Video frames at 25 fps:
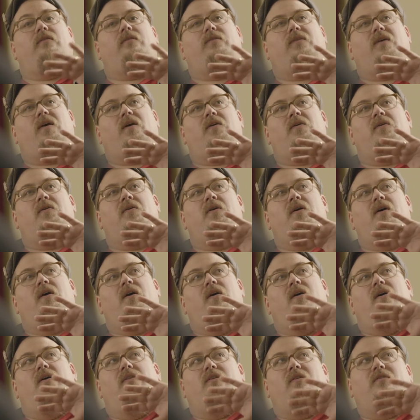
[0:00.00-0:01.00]
So
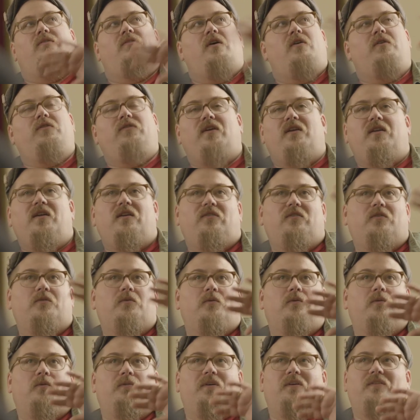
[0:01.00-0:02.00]
there's no Sunday
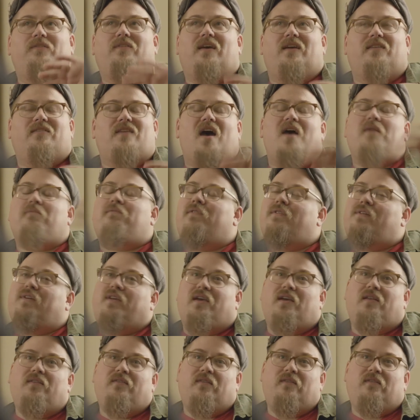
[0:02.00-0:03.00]
school, there's like time for the
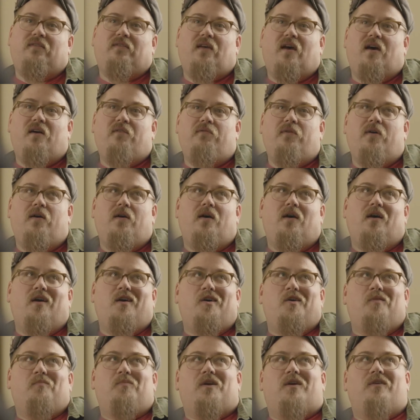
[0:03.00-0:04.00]
kids and stuff,
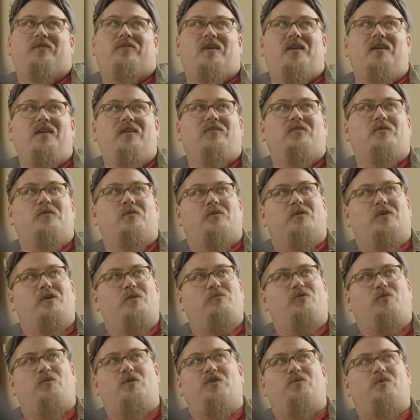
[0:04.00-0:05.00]
but our Sunday school
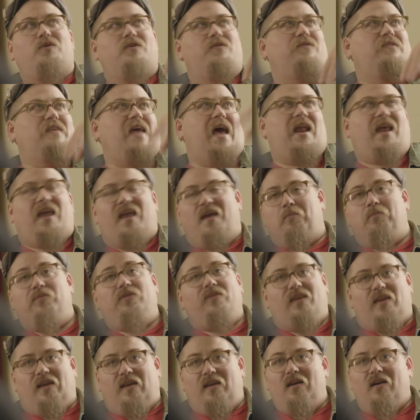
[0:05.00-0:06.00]
rooms, which would have sat
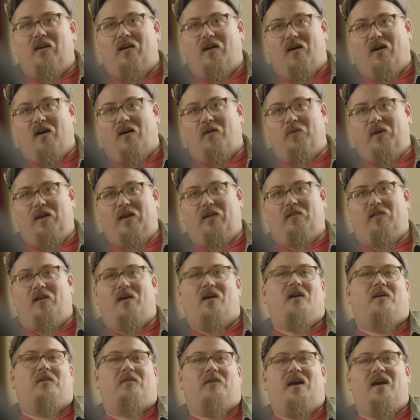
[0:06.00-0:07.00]
empty all week
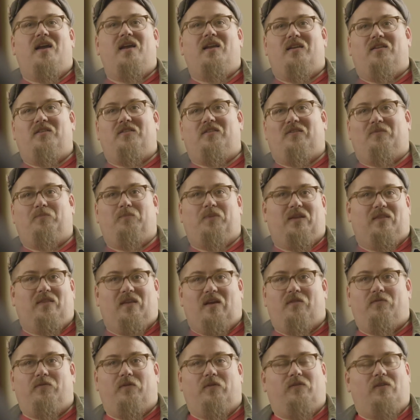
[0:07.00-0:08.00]
long, right, and just been
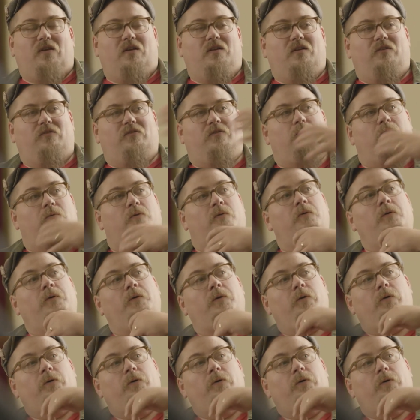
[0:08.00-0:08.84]
there for Sunday school,